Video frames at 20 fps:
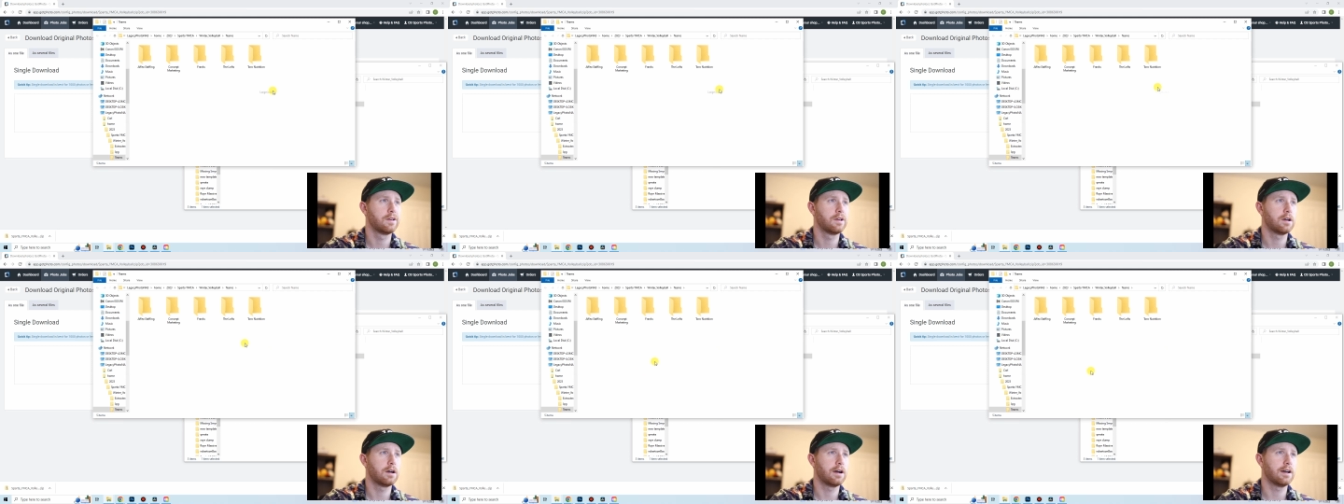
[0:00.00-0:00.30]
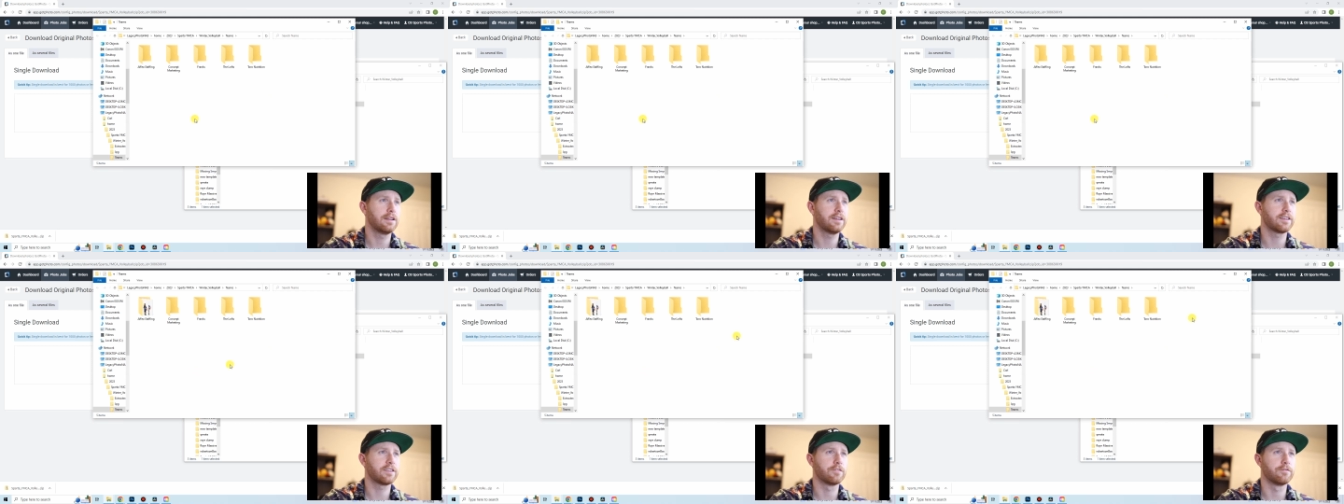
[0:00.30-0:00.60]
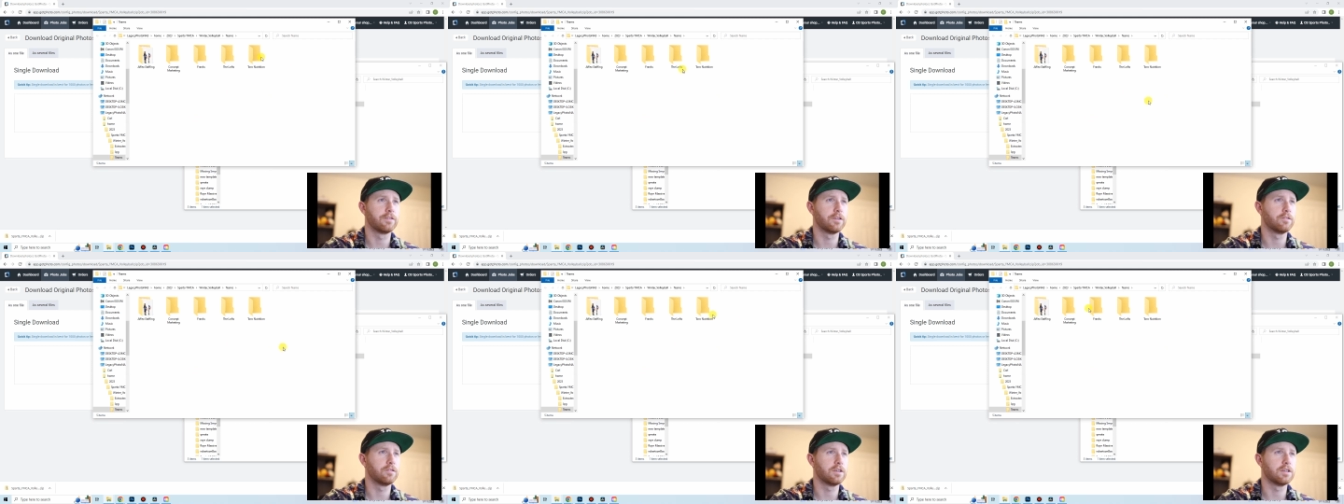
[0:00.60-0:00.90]
I like to
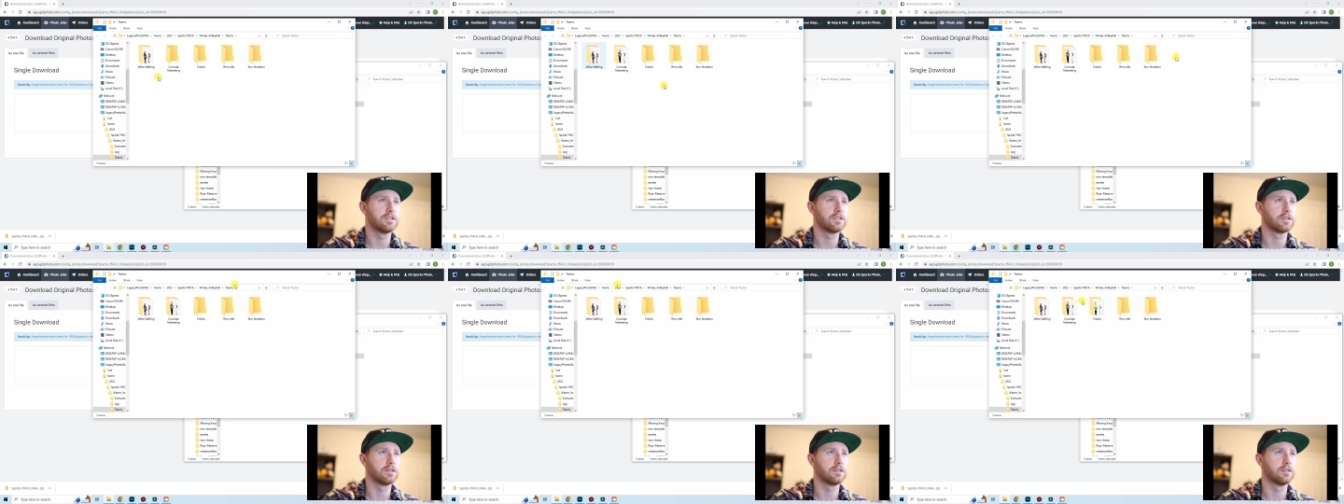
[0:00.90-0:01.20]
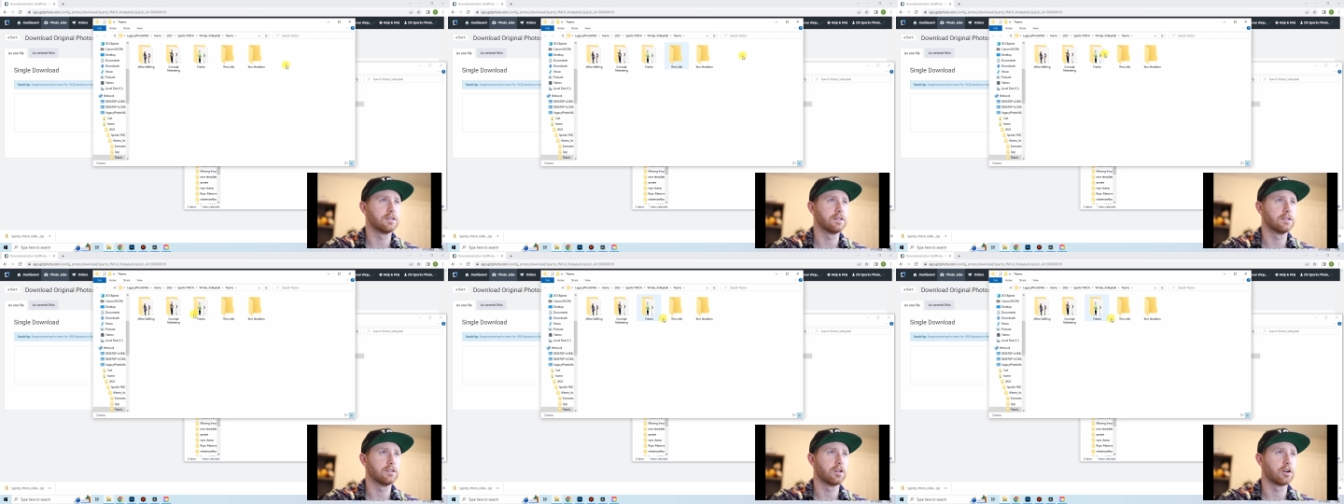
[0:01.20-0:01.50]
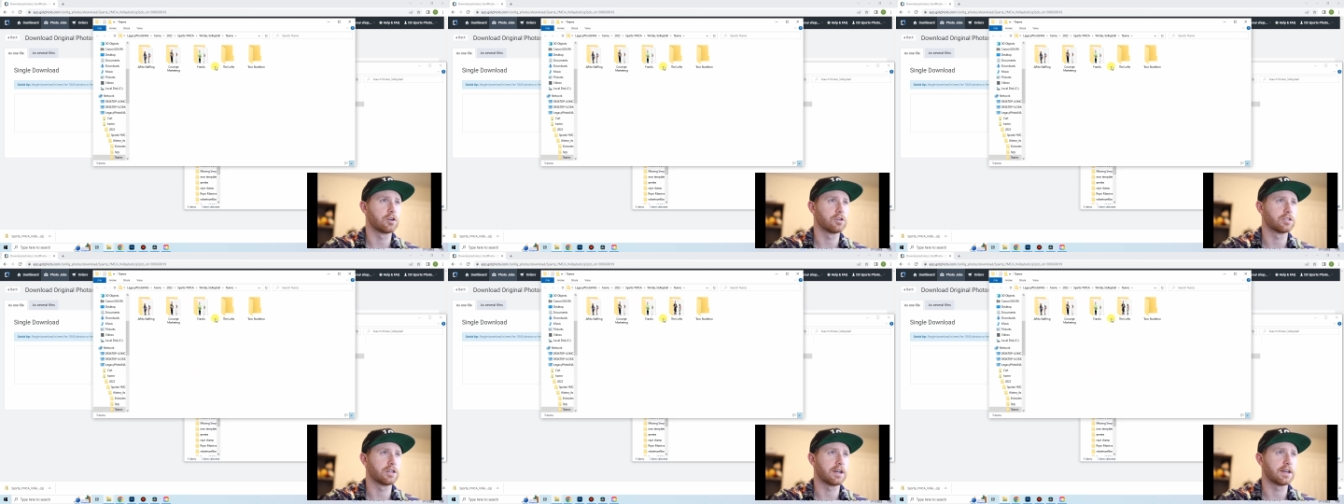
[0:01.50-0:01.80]
view these in
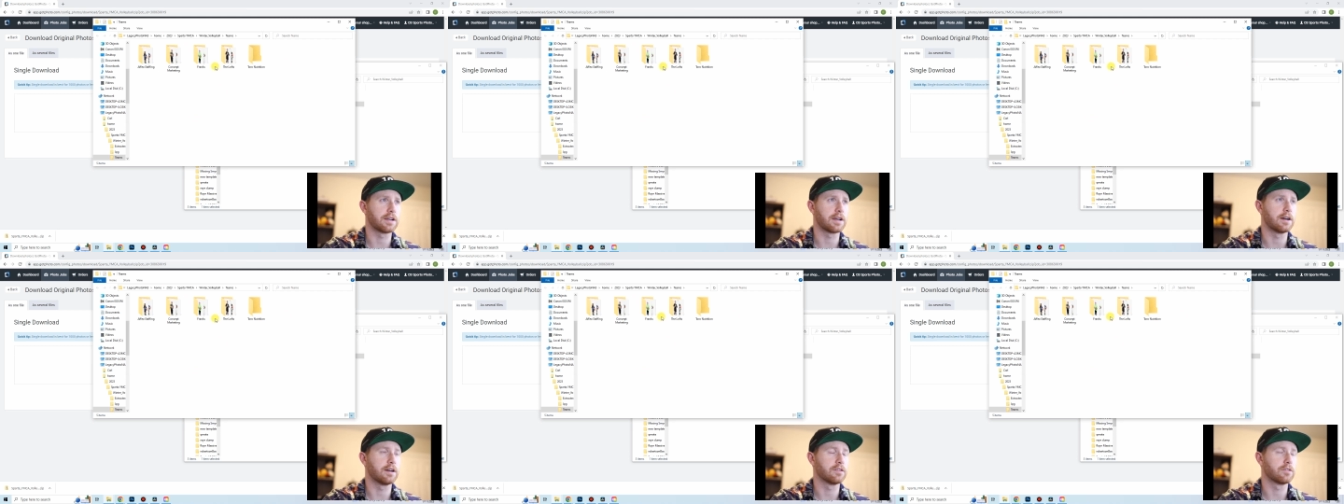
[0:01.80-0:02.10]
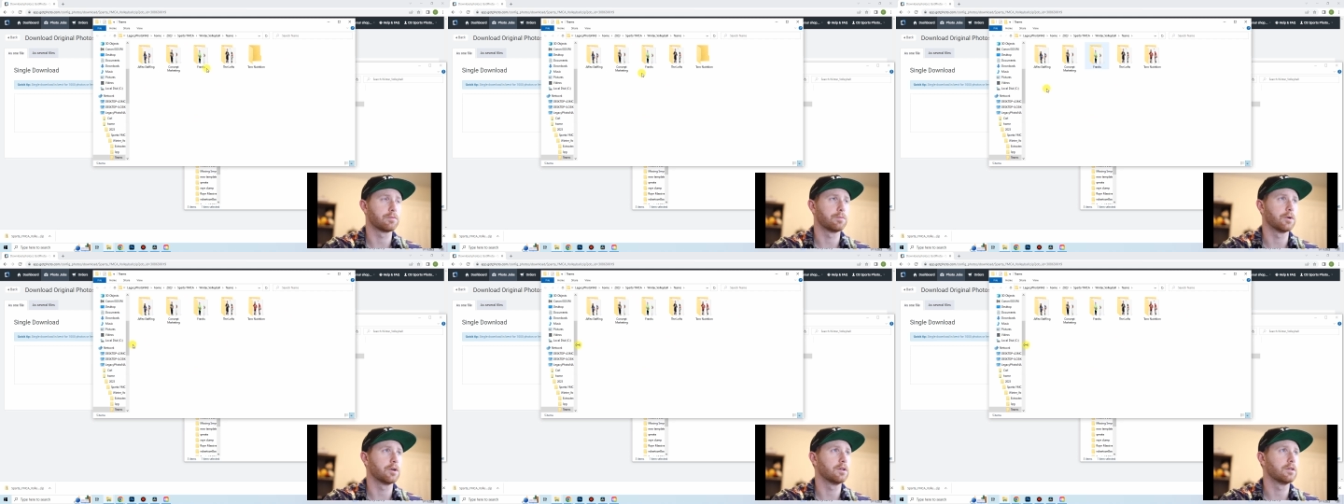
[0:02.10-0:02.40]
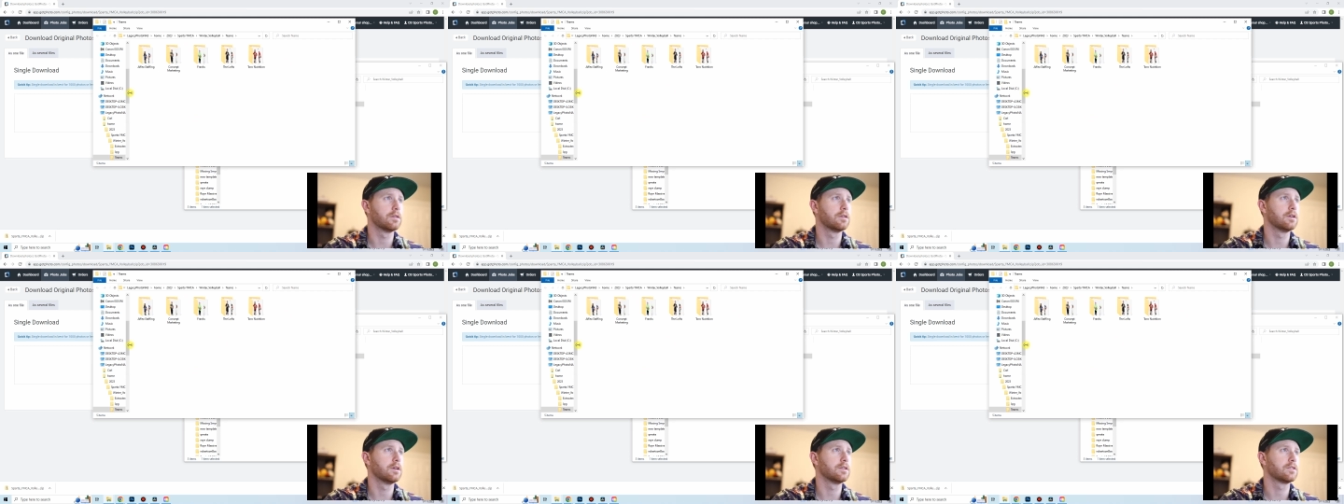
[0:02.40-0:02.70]
large icons, but
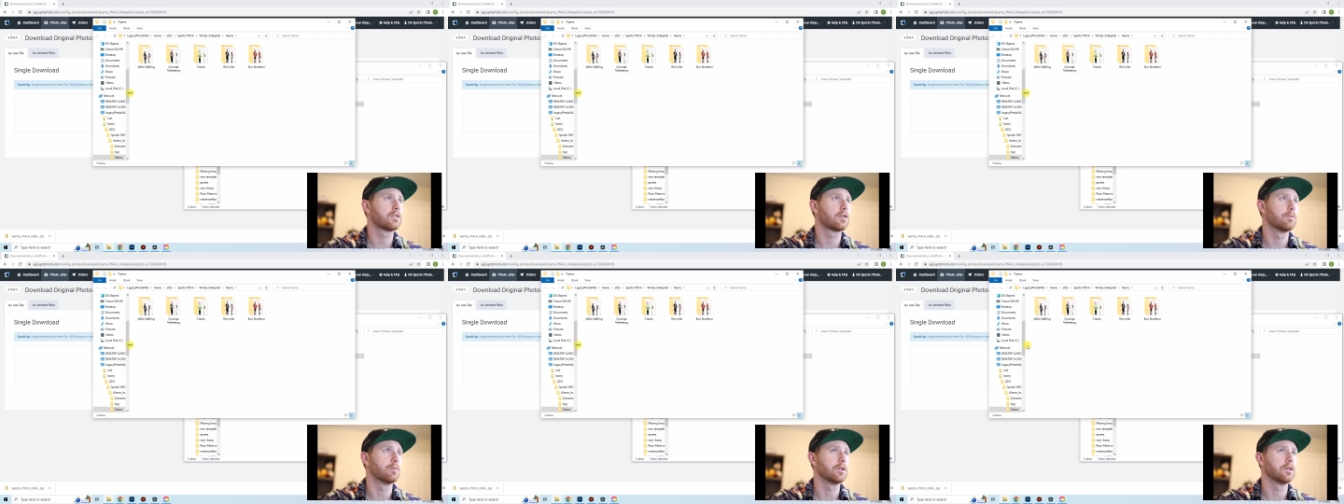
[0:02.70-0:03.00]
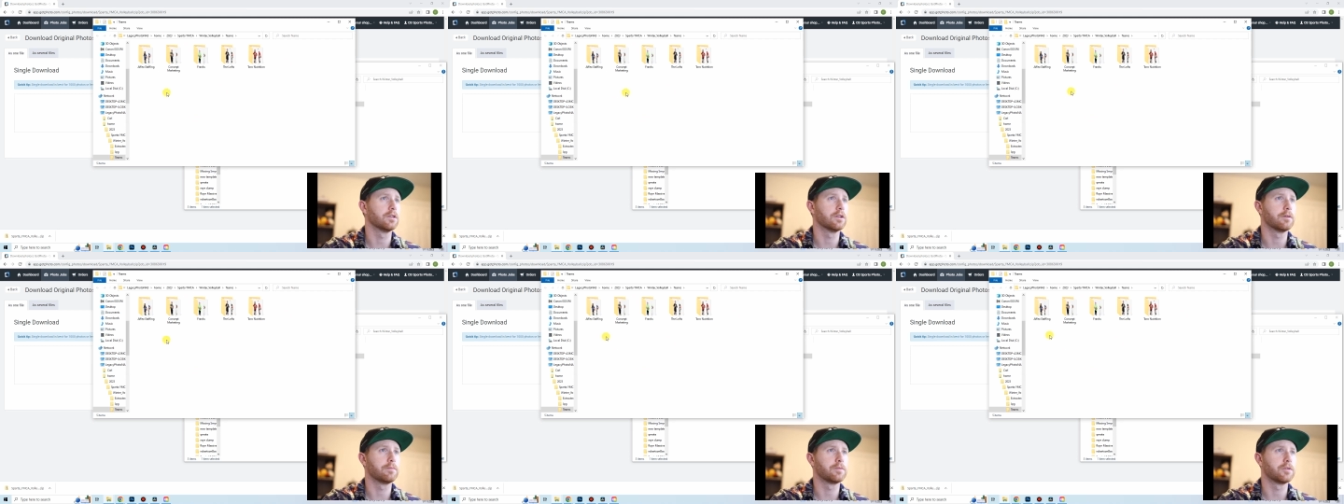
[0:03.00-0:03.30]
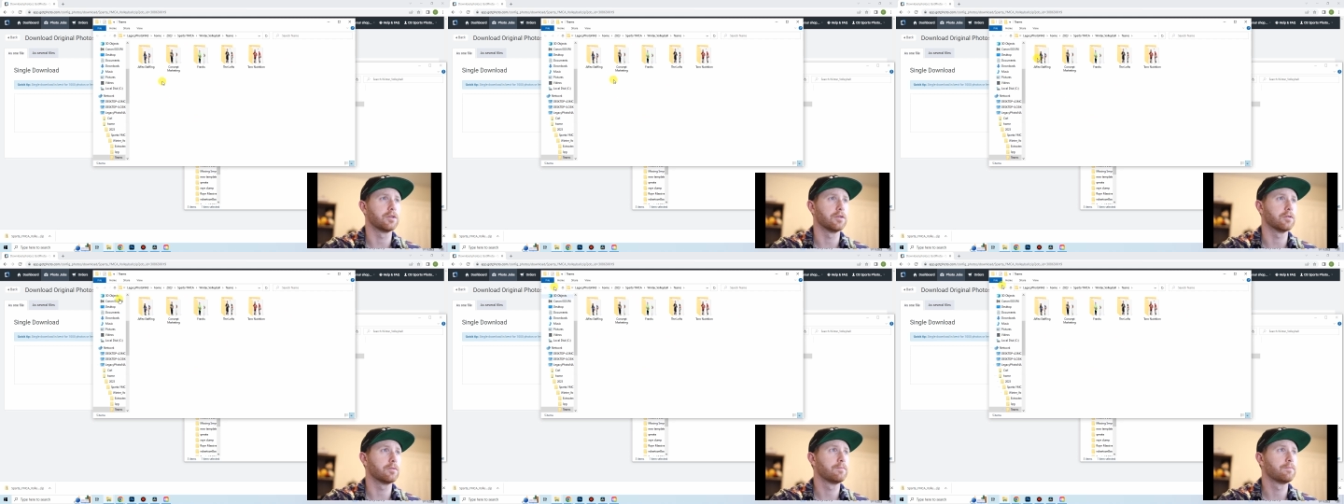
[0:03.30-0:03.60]
it's completely up to
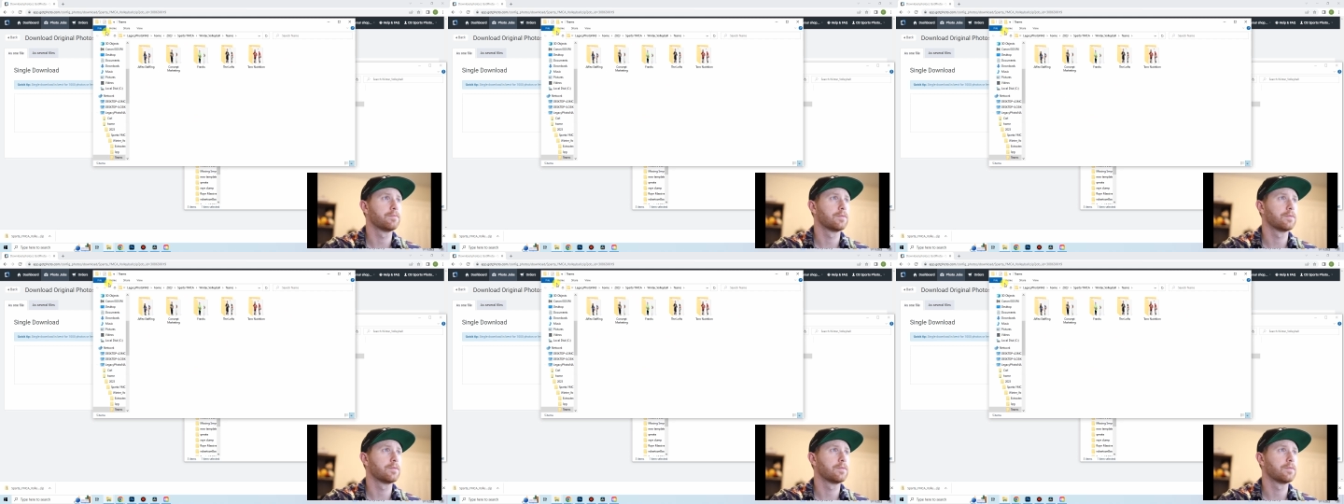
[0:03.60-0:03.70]
you.